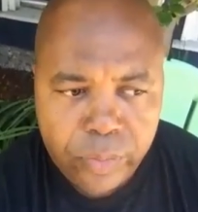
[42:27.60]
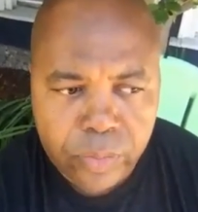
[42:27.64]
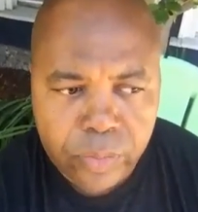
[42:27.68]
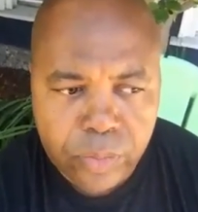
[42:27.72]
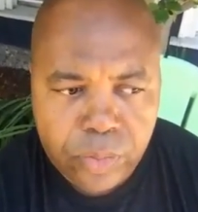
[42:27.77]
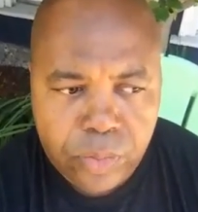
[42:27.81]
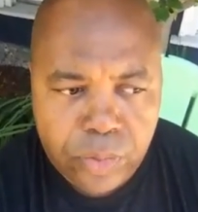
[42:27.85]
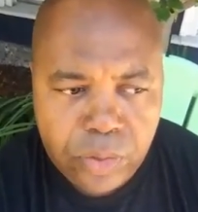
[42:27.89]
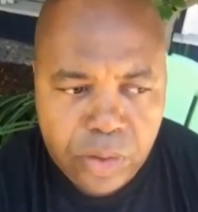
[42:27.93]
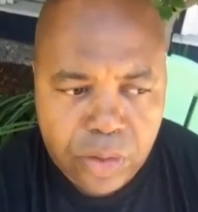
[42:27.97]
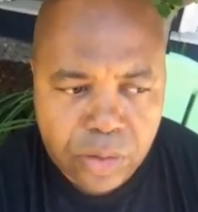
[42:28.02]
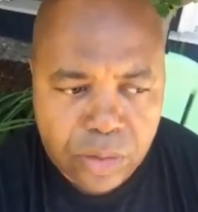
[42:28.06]

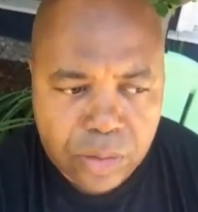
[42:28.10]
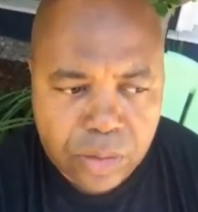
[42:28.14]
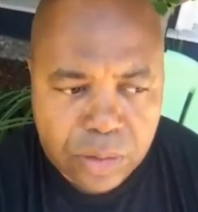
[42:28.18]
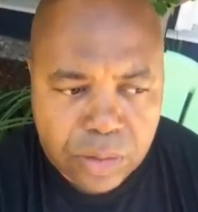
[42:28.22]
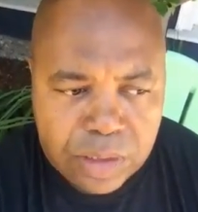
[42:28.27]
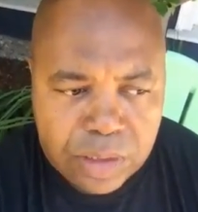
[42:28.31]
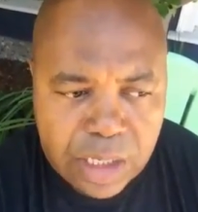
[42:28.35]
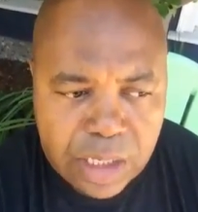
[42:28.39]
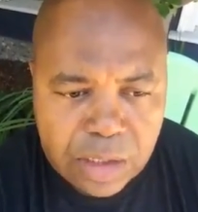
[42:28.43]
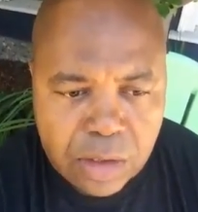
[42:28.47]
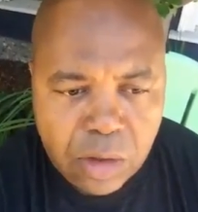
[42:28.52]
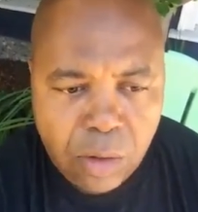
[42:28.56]
the
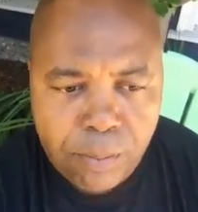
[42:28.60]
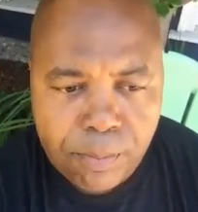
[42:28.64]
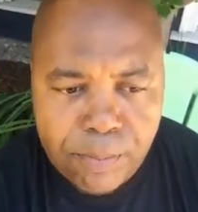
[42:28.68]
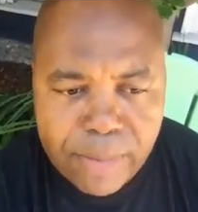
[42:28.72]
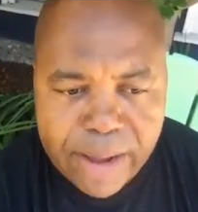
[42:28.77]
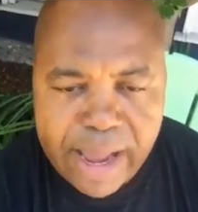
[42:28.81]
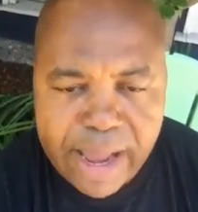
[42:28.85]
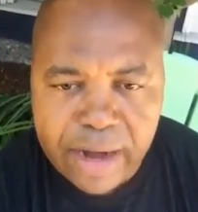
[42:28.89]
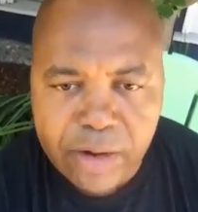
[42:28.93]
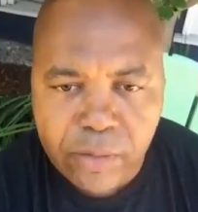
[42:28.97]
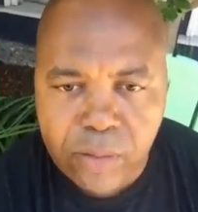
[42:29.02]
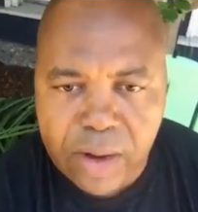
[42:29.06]
legal
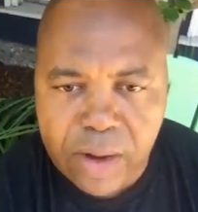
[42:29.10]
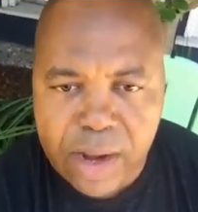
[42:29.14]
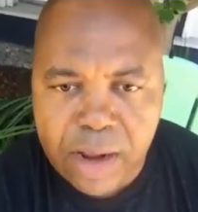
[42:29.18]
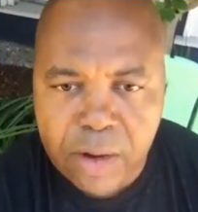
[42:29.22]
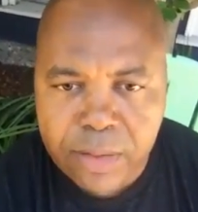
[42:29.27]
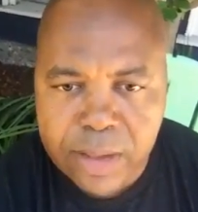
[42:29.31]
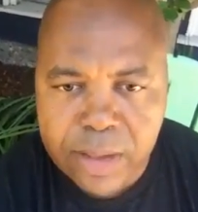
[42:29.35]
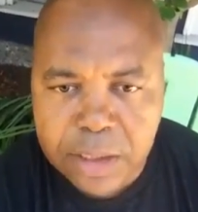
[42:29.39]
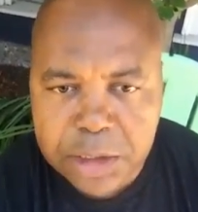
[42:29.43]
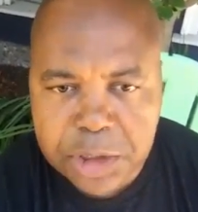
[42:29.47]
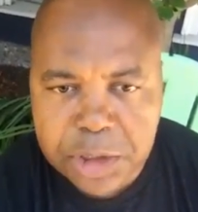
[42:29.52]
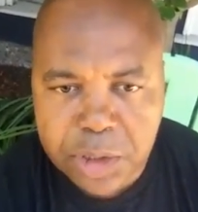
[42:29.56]

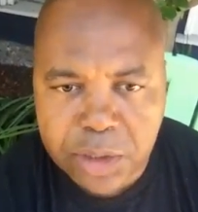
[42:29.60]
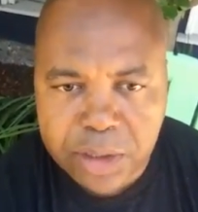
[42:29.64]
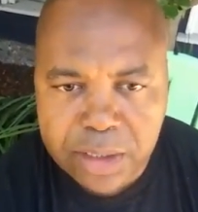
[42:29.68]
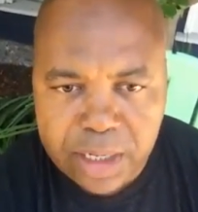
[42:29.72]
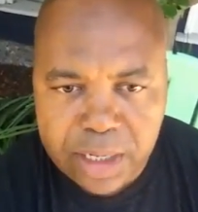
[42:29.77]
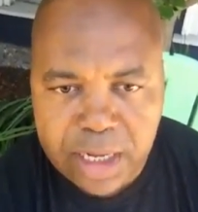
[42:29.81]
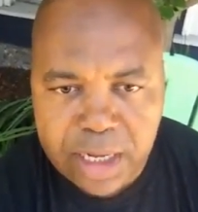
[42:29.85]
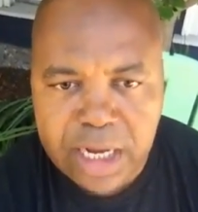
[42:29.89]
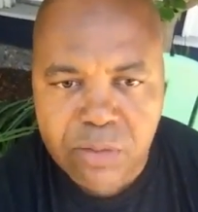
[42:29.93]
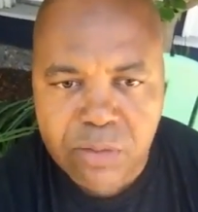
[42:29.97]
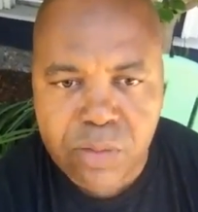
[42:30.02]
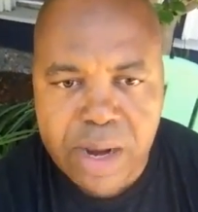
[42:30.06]
background that you're
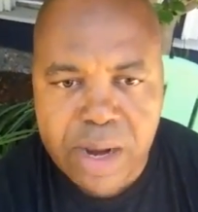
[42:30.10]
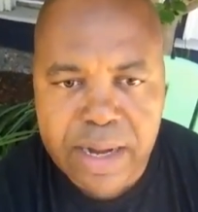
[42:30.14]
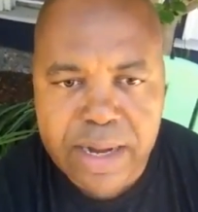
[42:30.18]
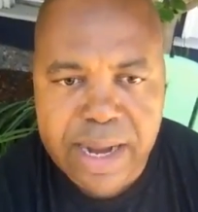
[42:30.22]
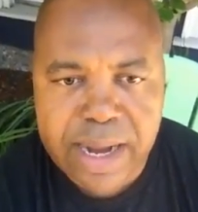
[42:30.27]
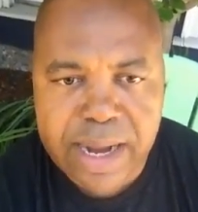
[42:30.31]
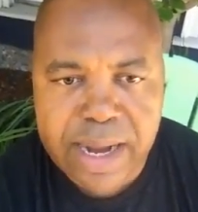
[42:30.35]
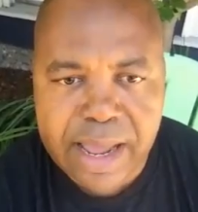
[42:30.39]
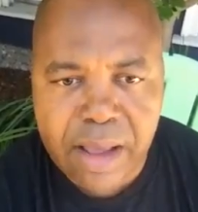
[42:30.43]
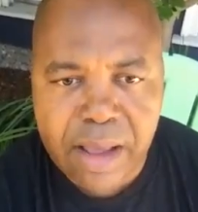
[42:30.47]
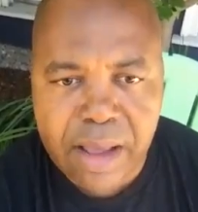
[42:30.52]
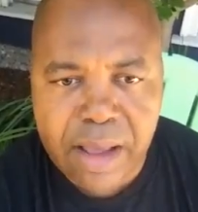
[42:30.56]
getting right
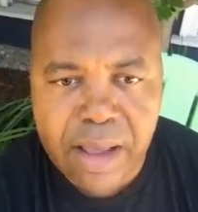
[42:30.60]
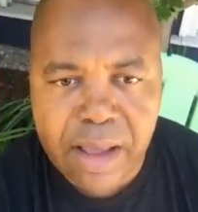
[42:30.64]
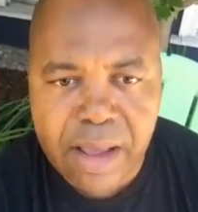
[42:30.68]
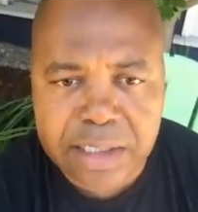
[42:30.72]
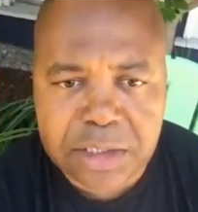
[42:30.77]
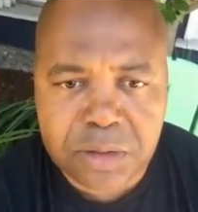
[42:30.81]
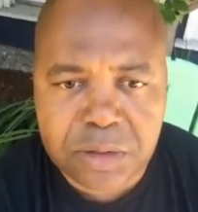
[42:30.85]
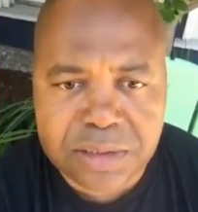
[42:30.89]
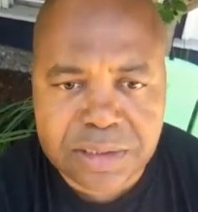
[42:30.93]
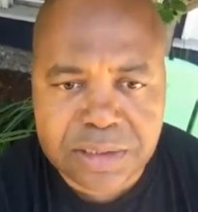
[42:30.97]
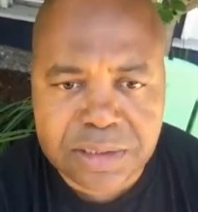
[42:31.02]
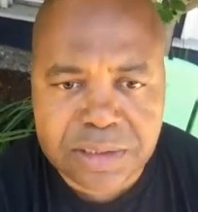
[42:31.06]
now
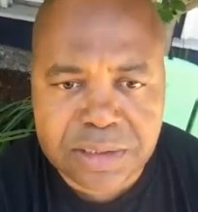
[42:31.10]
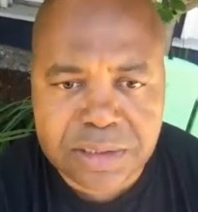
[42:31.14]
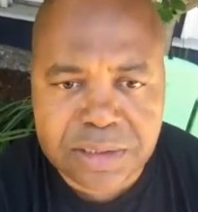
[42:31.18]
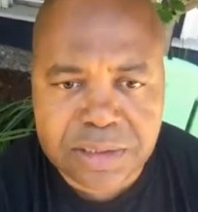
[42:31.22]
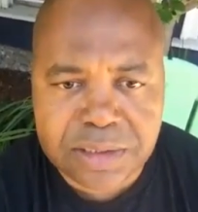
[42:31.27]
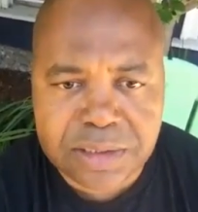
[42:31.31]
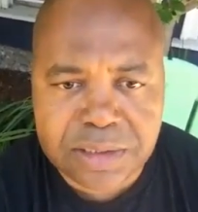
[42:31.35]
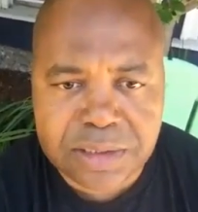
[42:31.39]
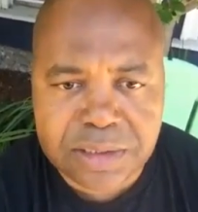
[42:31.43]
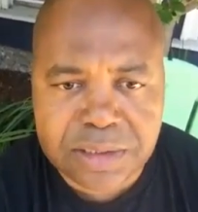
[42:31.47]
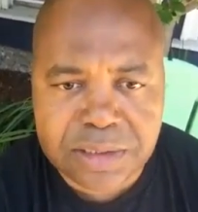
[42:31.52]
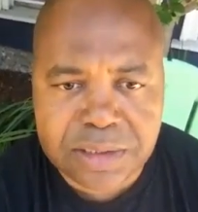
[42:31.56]
lets you
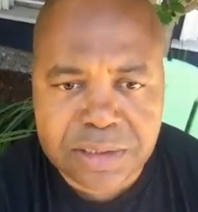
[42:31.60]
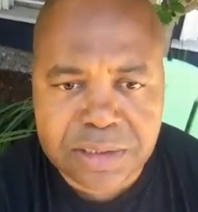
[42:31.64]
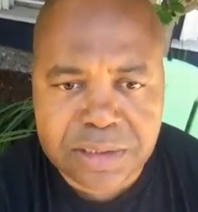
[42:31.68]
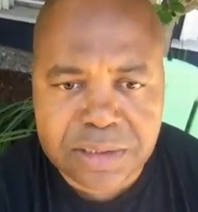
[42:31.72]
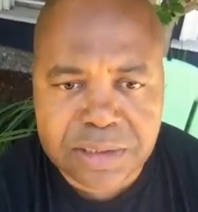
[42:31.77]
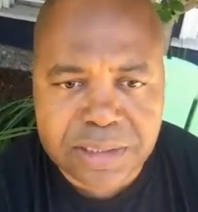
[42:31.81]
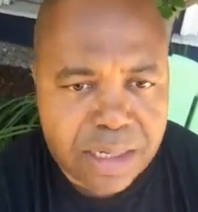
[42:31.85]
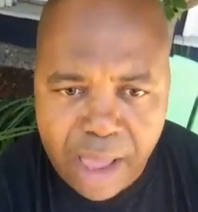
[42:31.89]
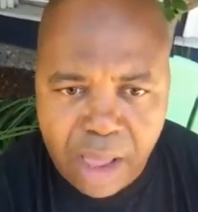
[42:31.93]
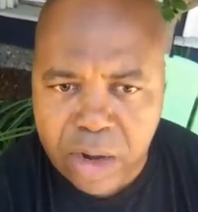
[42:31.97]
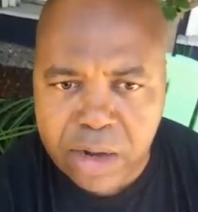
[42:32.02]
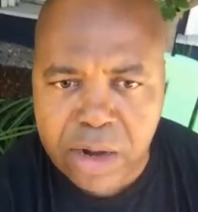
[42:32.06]
say,
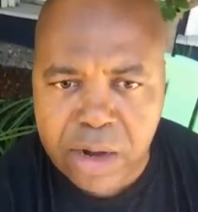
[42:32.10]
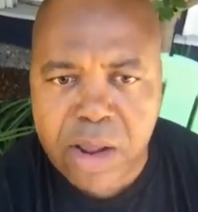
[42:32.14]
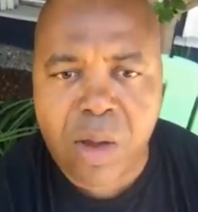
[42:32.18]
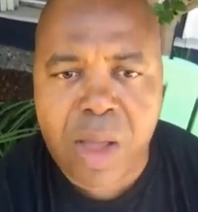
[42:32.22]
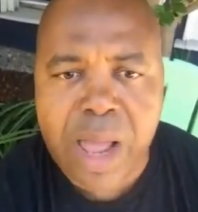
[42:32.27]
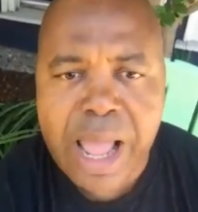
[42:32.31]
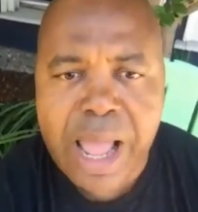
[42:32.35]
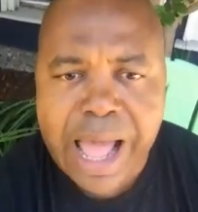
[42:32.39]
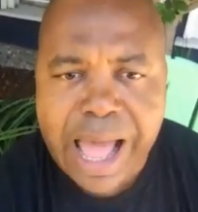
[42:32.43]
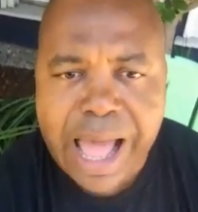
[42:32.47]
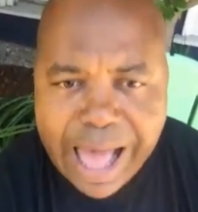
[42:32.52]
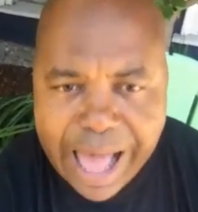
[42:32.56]

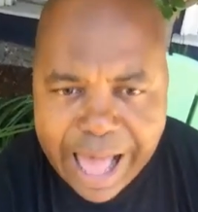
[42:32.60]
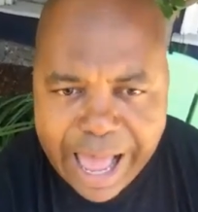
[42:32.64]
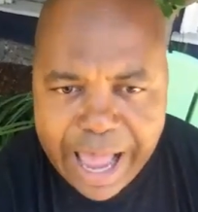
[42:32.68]
no.